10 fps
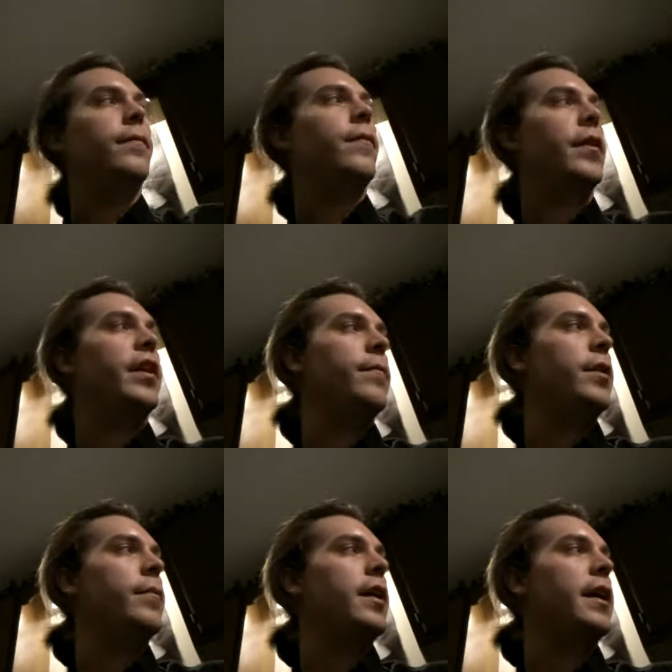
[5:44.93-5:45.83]
Forgive
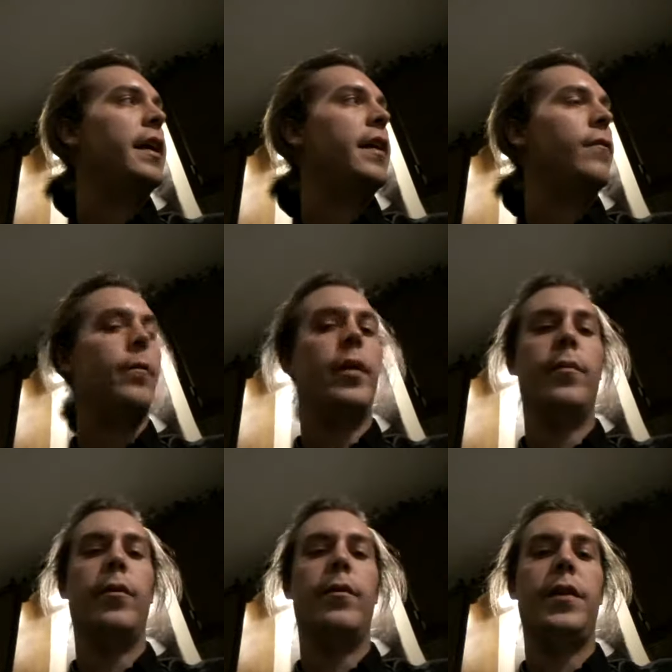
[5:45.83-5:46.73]
me, but I can't
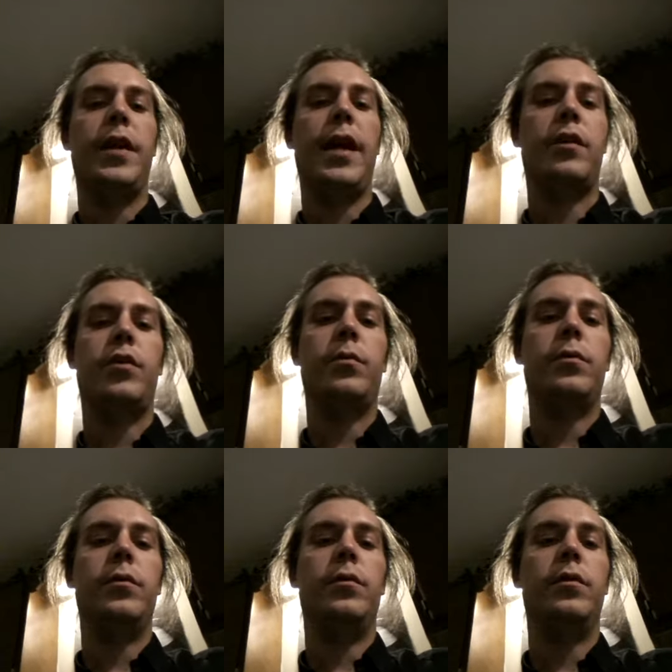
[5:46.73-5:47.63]
remember the
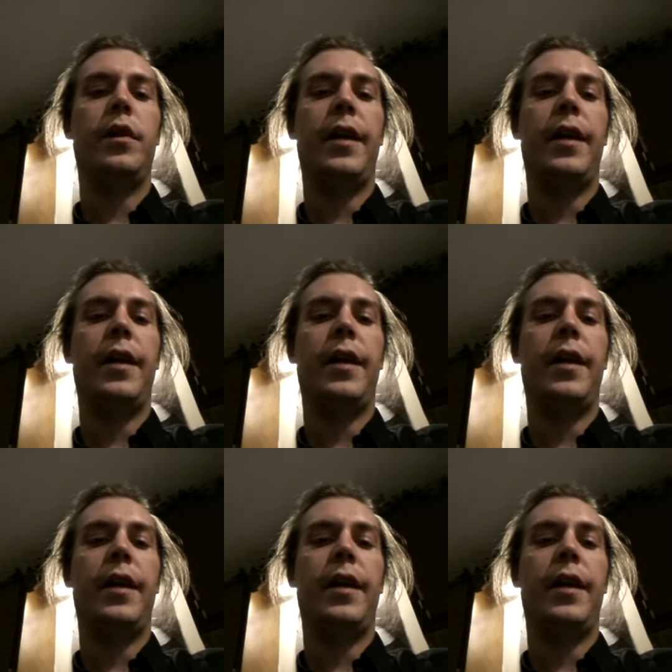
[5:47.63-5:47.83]
actual